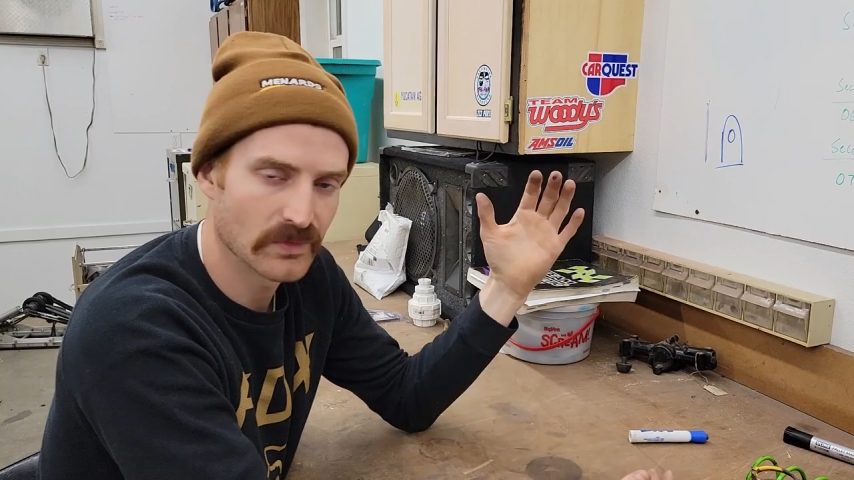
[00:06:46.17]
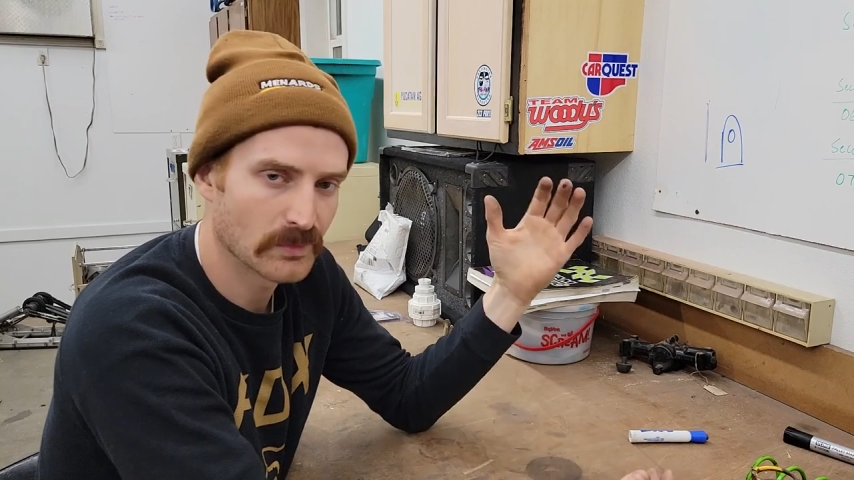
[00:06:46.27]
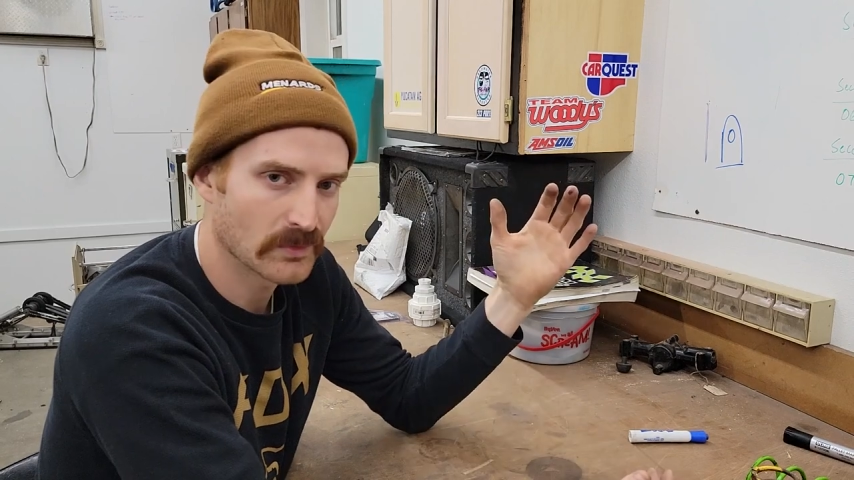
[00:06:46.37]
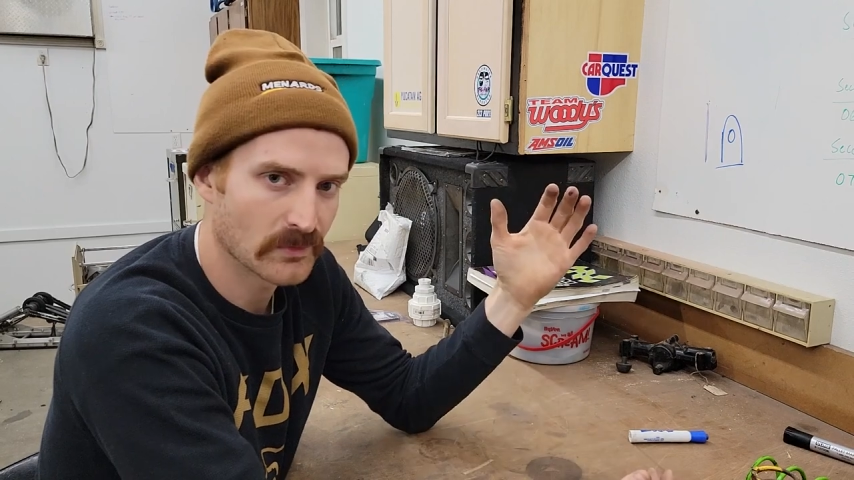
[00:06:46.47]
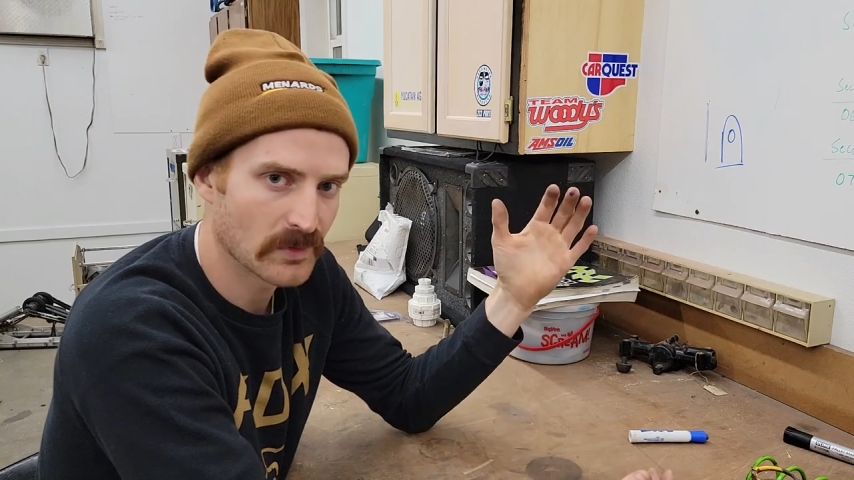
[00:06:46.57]
the
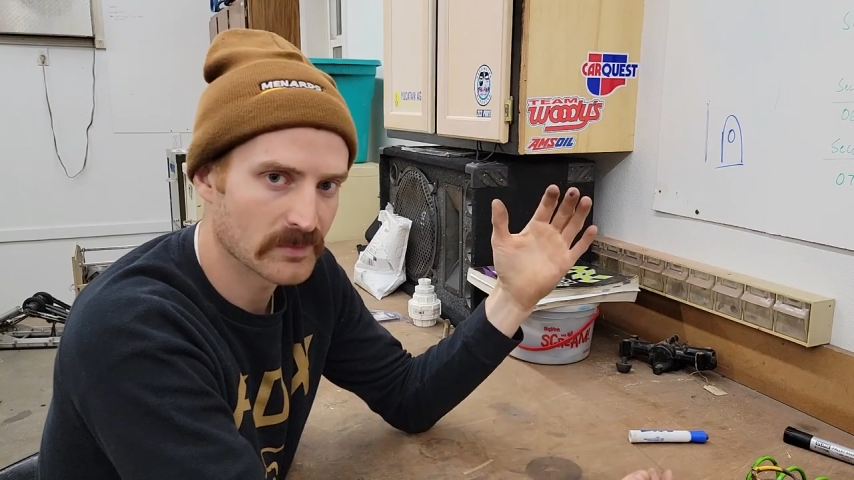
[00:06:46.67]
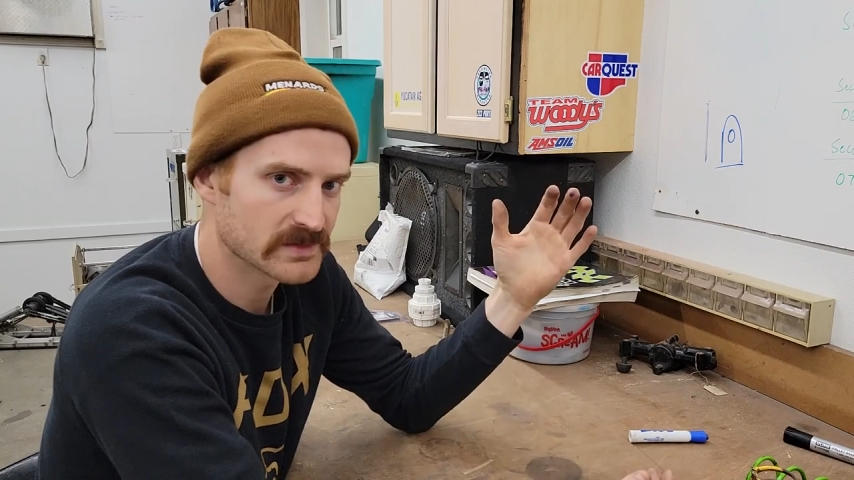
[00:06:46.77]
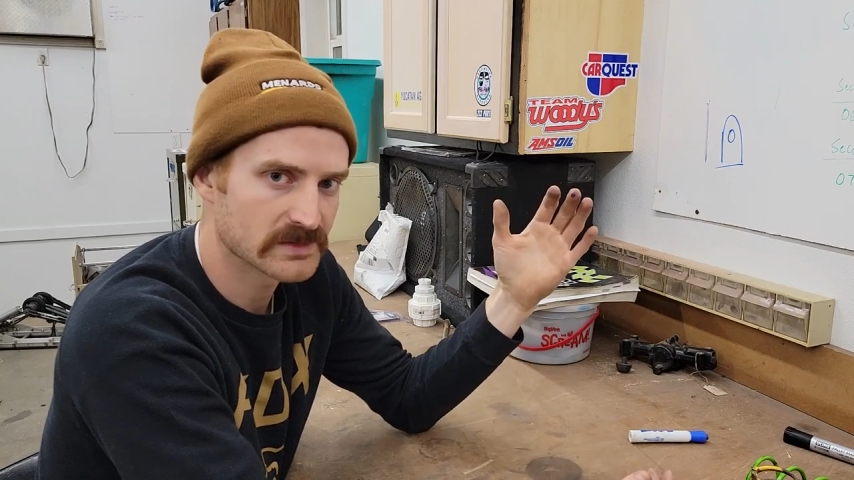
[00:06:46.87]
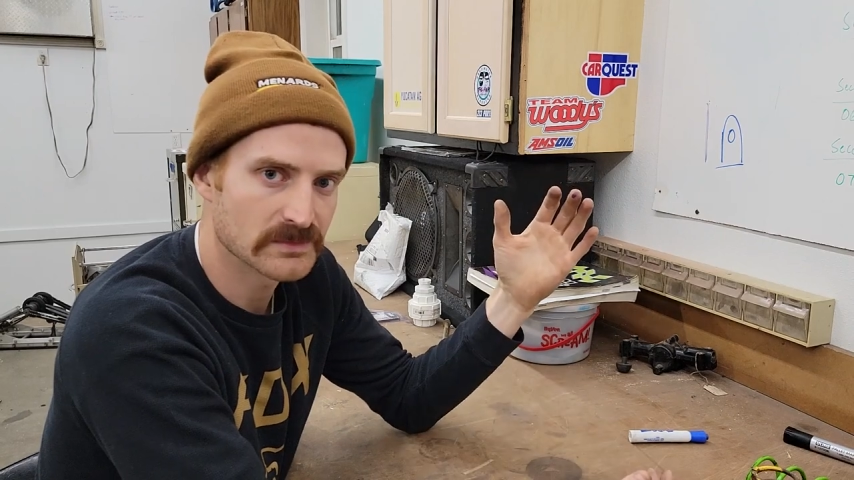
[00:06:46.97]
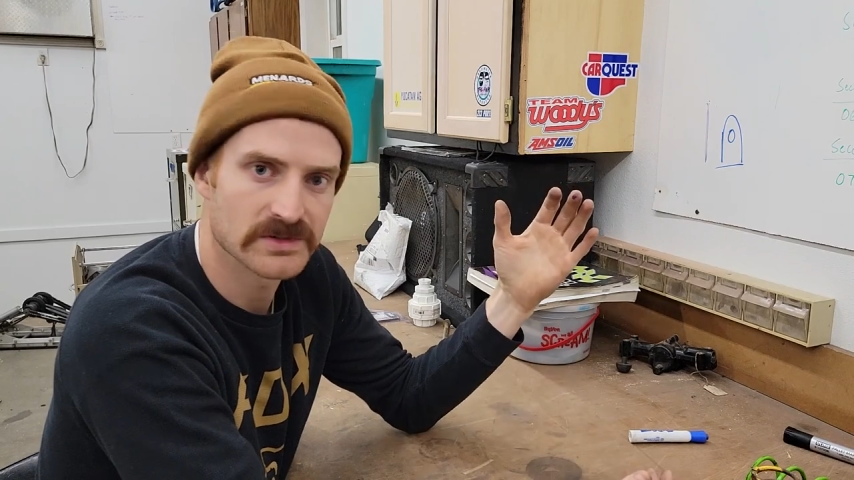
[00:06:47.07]
performance
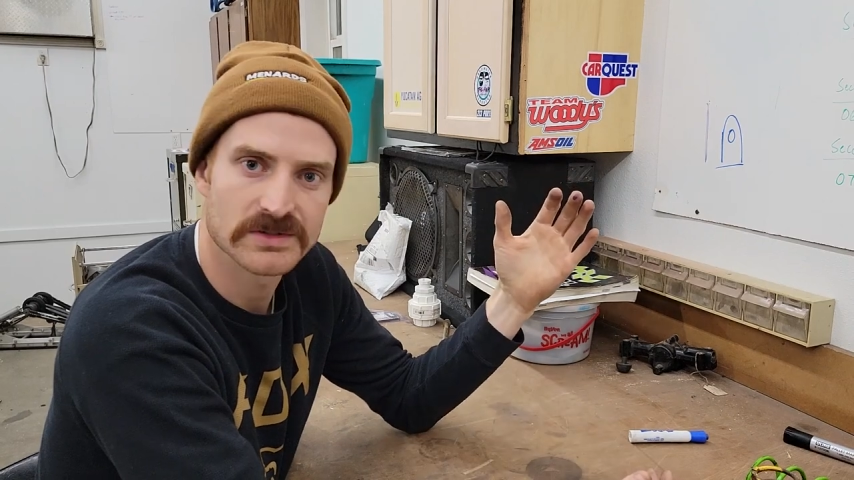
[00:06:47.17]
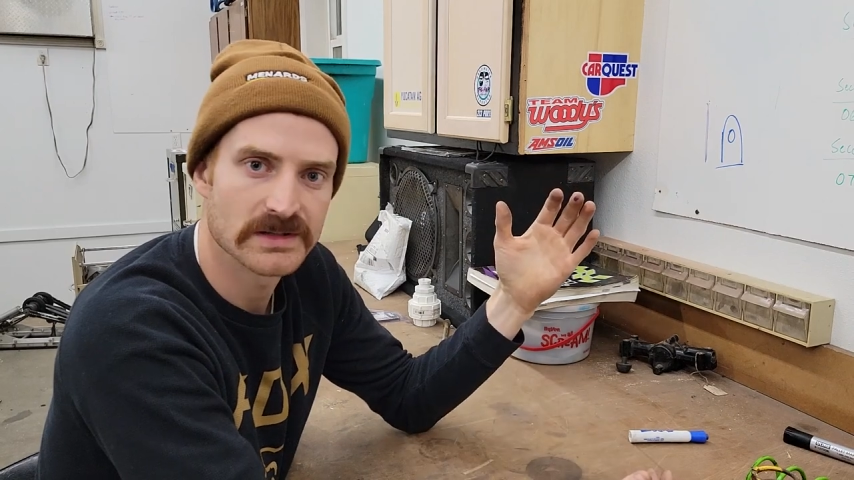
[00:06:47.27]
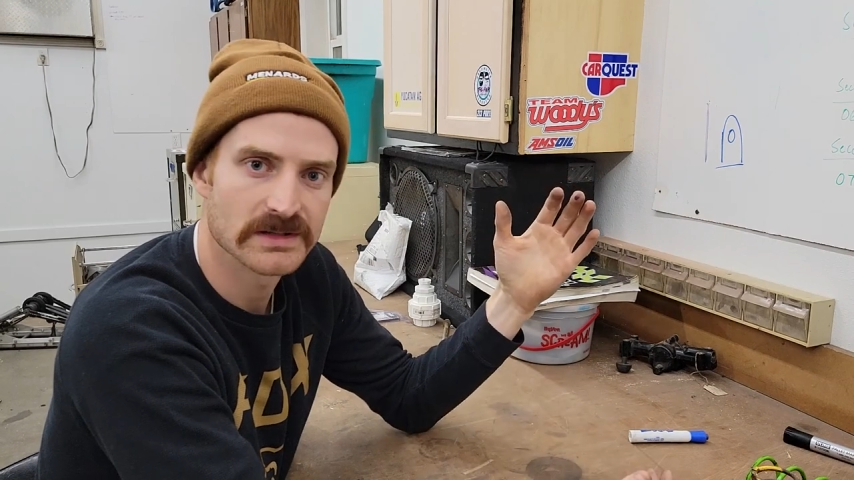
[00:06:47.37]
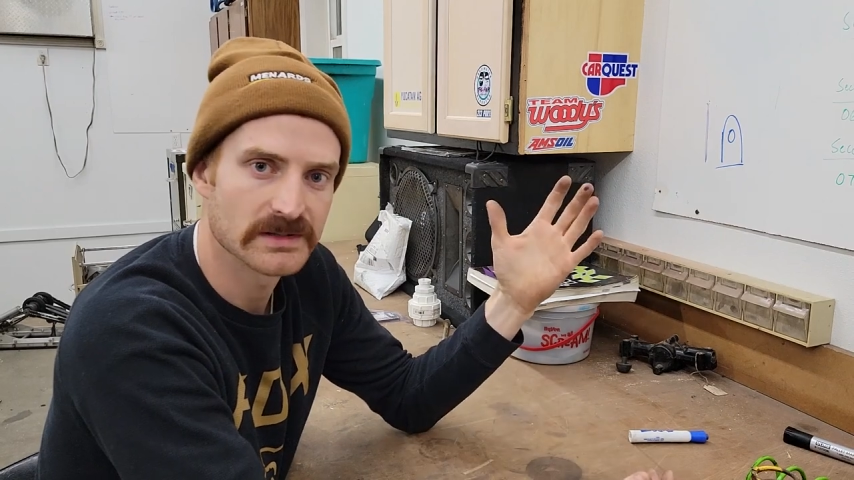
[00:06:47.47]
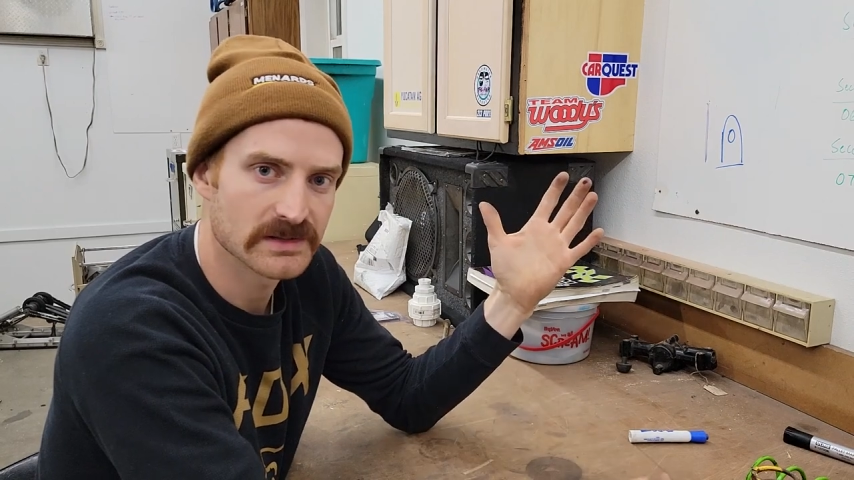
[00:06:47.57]
of your machine.